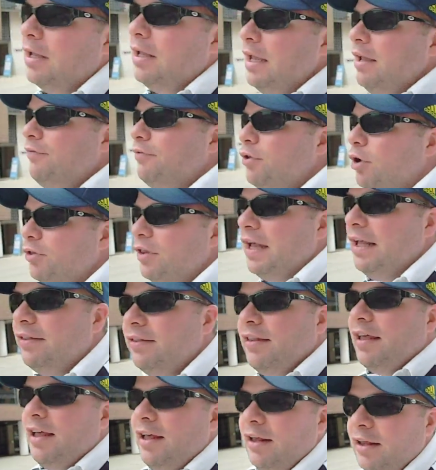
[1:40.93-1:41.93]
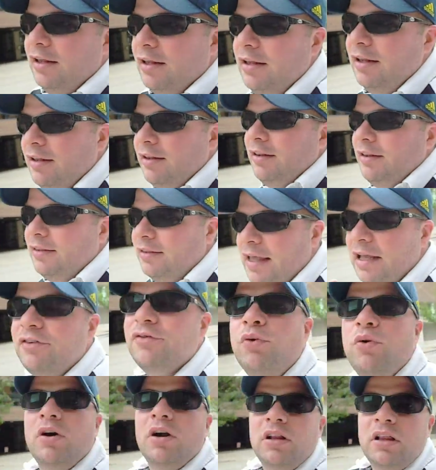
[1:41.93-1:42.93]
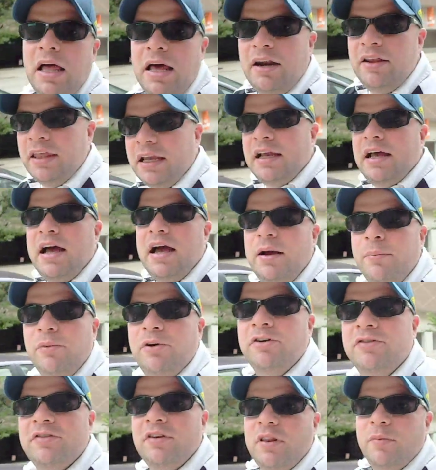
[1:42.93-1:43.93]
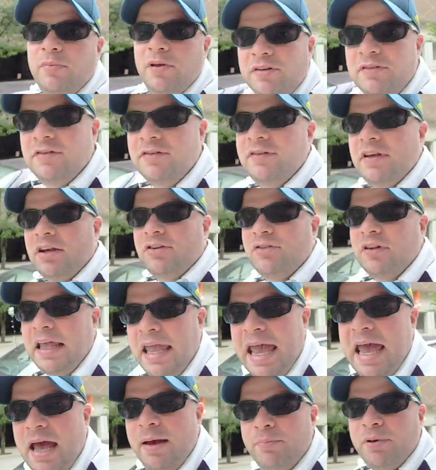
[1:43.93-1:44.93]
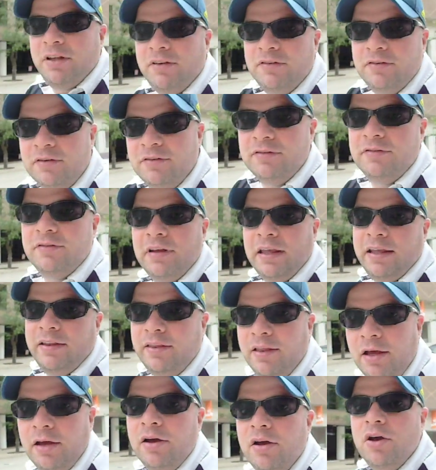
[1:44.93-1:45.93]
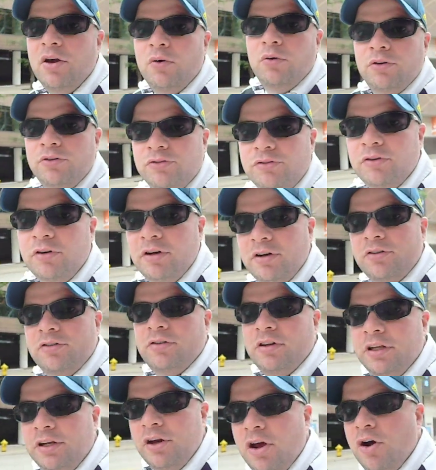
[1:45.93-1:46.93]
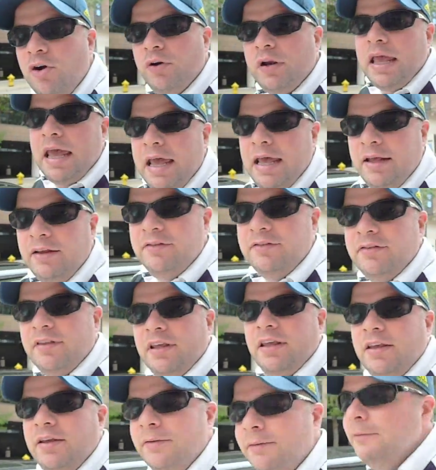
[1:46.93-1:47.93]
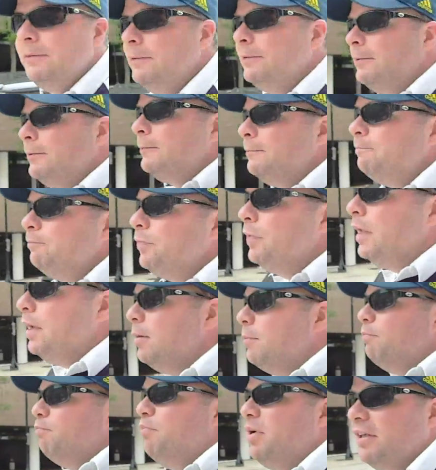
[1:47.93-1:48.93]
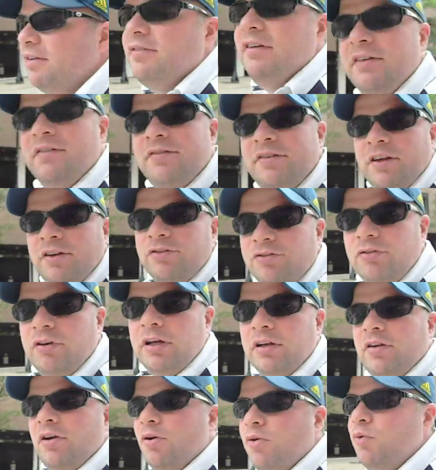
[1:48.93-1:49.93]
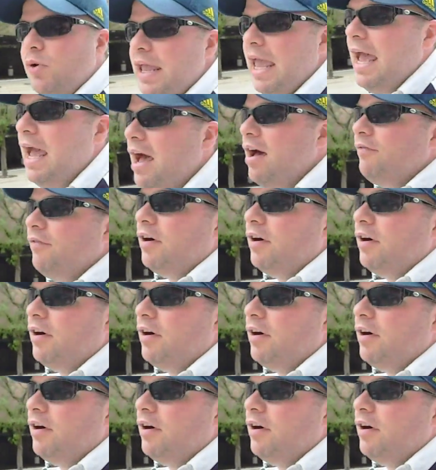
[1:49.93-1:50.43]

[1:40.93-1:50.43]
even though that's where a lot of the commerce and the business actually happens, is in what's traditionally known as the business district, we have